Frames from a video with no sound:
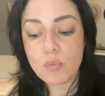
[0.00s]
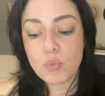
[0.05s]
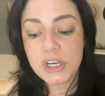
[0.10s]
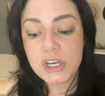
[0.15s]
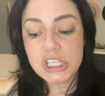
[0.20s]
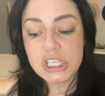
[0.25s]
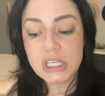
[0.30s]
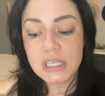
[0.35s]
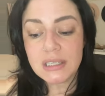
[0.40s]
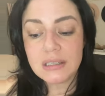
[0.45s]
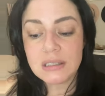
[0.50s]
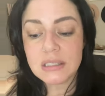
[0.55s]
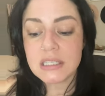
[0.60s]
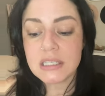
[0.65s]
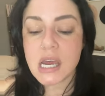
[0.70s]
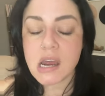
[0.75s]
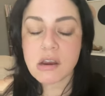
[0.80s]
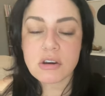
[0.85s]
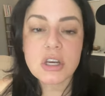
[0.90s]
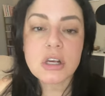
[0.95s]
which is
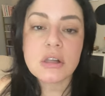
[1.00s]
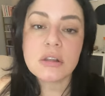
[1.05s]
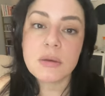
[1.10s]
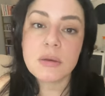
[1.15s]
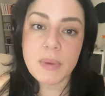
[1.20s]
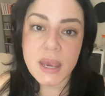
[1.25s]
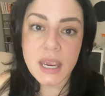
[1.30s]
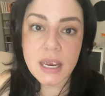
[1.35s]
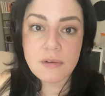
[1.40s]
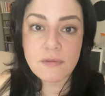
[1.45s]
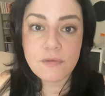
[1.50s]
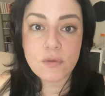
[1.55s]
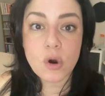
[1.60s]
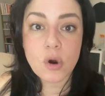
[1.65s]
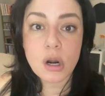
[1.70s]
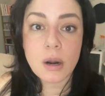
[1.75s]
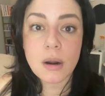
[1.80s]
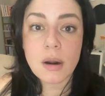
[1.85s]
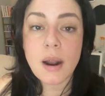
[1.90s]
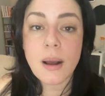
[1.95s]
technically paid
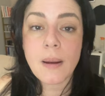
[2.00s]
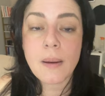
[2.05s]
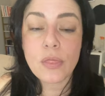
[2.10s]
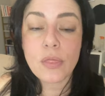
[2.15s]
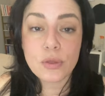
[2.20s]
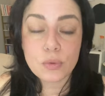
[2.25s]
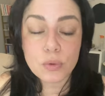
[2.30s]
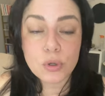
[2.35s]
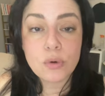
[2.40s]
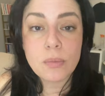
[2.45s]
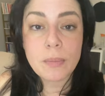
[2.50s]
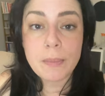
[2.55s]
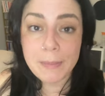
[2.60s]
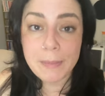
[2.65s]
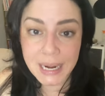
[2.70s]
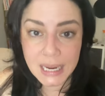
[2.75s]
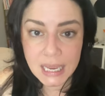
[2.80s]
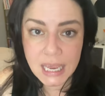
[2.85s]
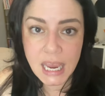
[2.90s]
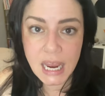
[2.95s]
for through
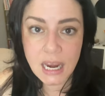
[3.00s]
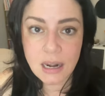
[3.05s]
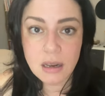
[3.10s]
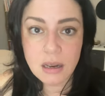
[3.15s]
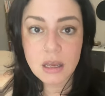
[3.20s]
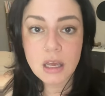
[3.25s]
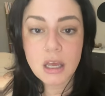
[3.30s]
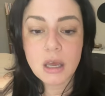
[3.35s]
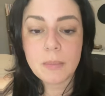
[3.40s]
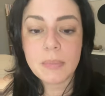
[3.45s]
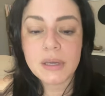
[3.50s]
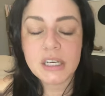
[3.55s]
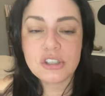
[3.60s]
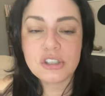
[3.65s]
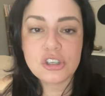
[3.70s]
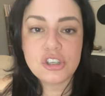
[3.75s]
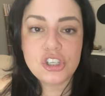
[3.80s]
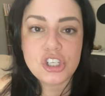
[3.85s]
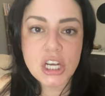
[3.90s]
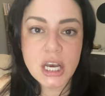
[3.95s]
Medicaid, but it's
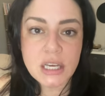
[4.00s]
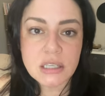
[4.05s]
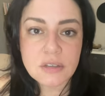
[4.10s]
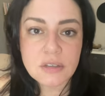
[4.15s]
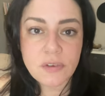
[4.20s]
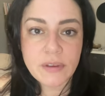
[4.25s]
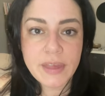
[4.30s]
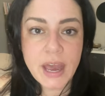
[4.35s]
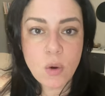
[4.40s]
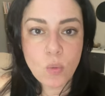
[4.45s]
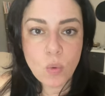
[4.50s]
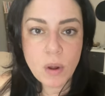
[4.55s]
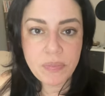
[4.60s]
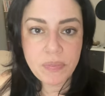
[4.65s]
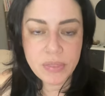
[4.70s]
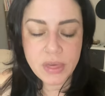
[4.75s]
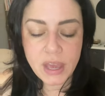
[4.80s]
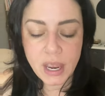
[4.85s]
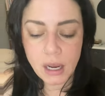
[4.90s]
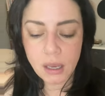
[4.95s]
just for that one
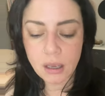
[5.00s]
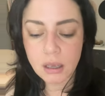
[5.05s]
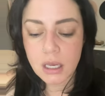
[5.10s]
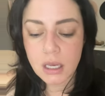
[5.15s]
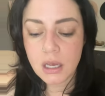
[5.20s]
thing.